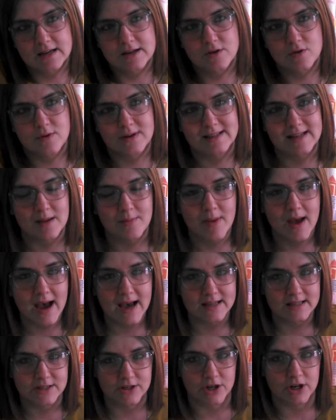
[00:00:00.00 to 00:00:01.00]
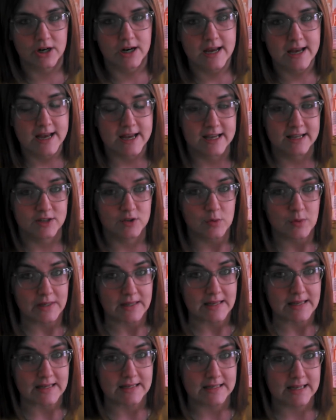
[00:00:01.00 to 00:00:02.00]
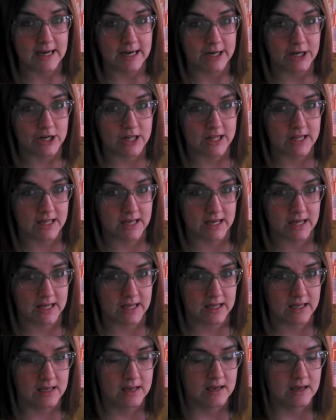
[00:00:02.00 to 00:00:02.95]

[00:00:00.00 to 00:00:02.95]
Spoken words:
who is a pastor, is doing the entire thing.